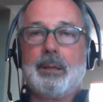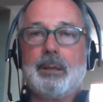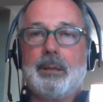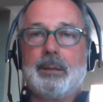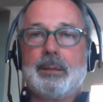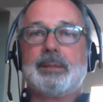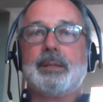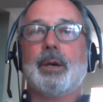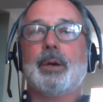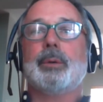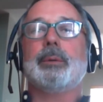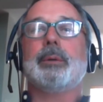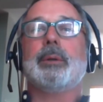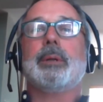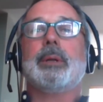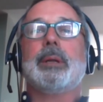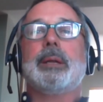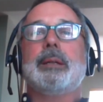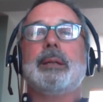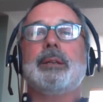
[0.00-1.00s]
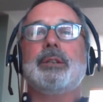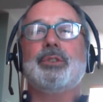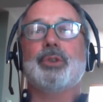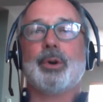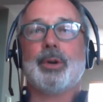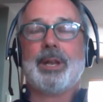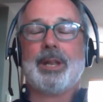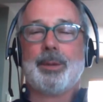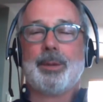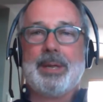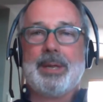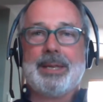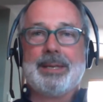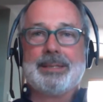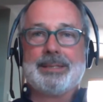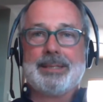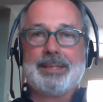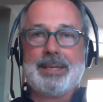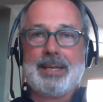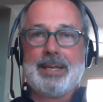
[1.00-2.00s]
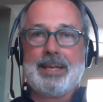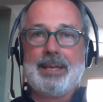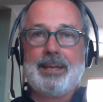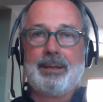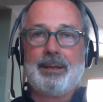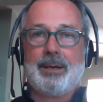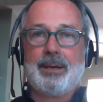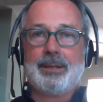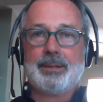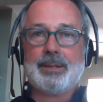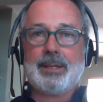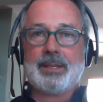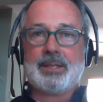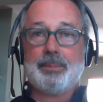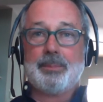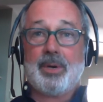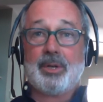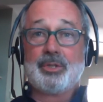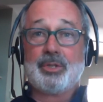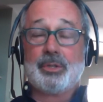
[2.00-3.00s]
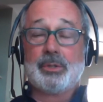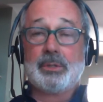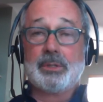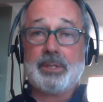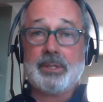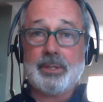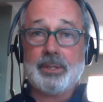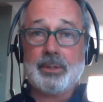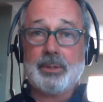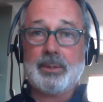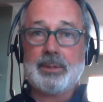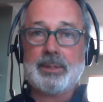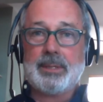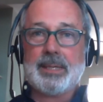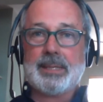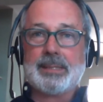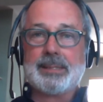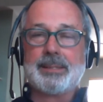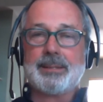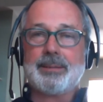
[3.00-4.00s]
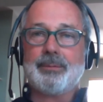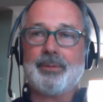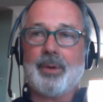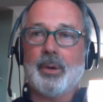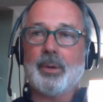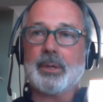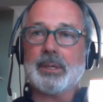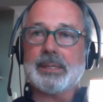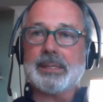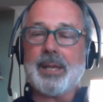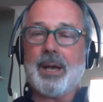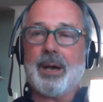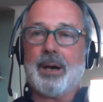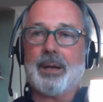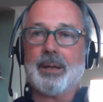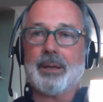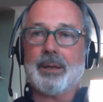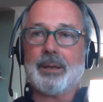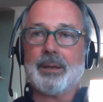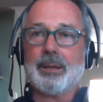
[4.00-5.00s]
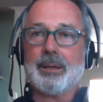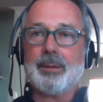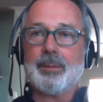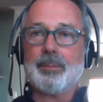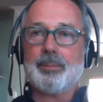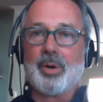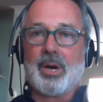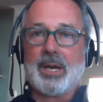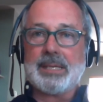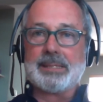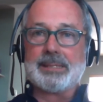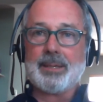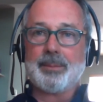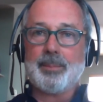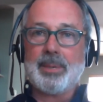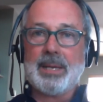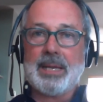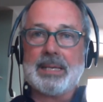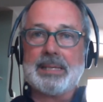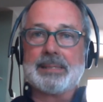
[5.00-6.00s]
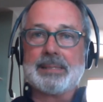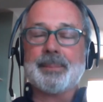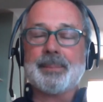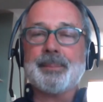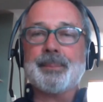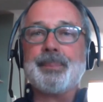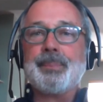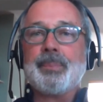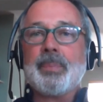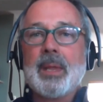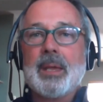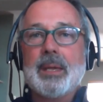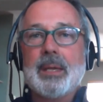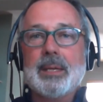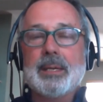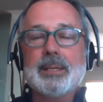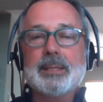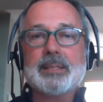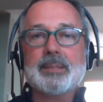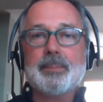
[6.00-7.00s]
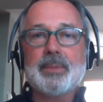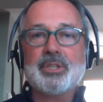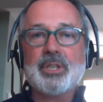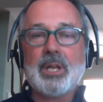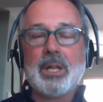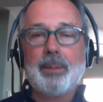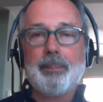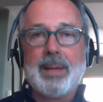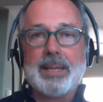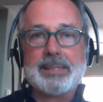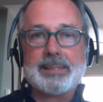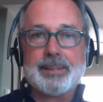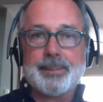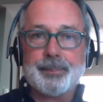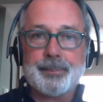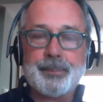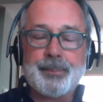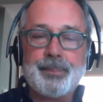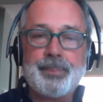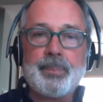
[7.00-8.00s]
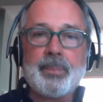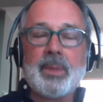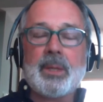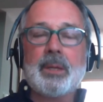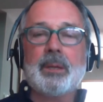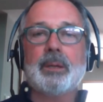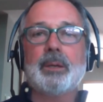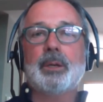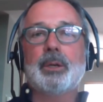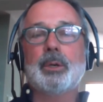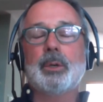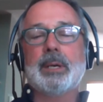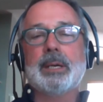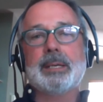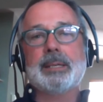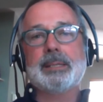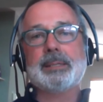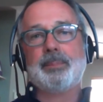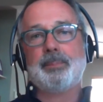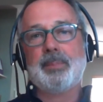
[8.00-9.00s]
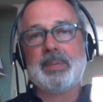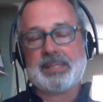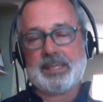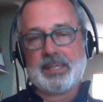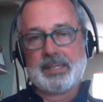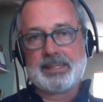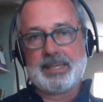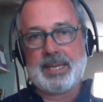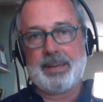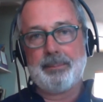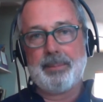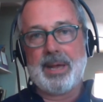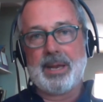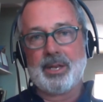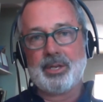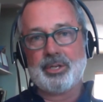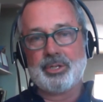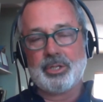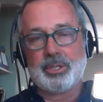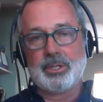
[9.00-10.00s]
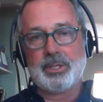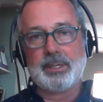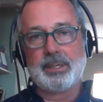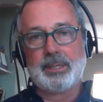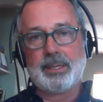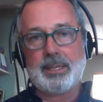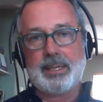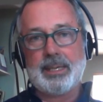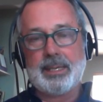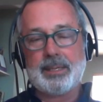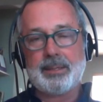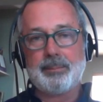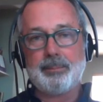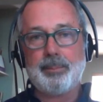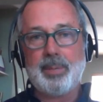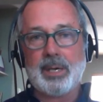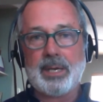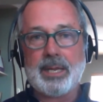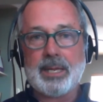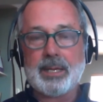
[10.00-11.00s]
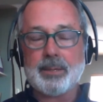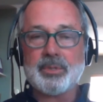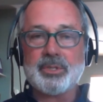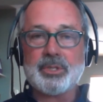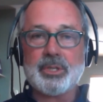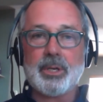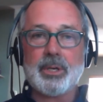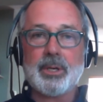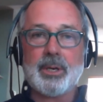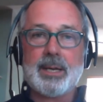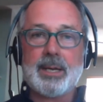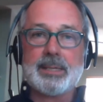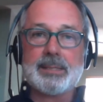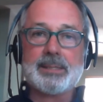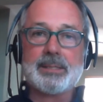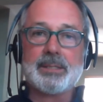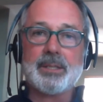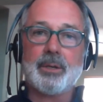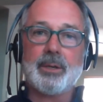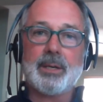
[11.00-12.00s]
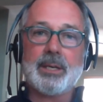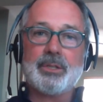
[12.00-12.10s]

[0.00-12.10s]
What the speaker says: So, joining me today on this Module 2, this focus on price and place, is Michelle Manson, who is Business Team Manager in Buckinghamshire and Surrey